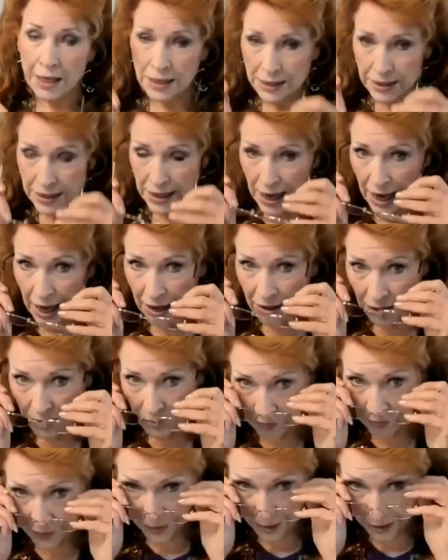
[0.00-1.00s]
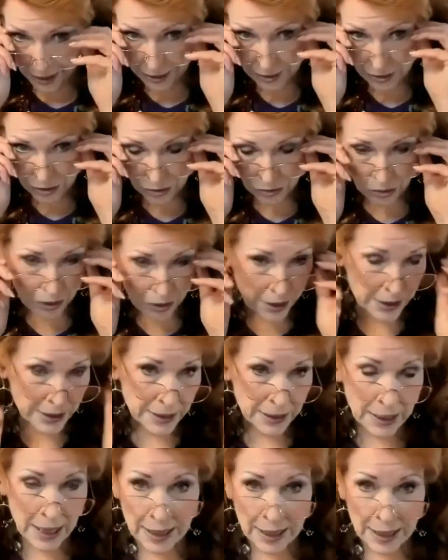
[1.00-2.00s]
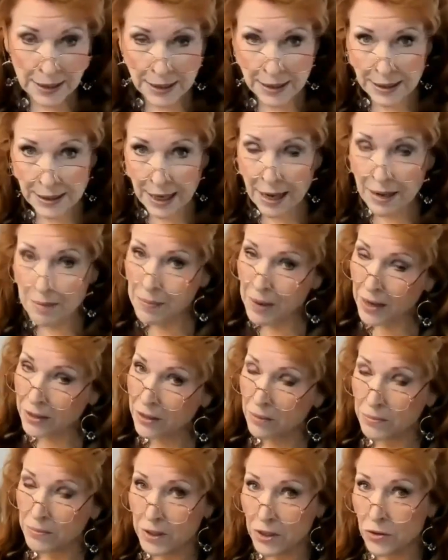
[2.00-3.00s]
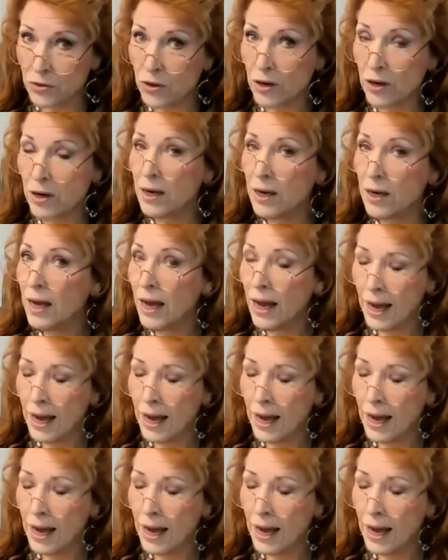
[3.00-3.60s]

because I feel like the Lord has a lot to say about the menorah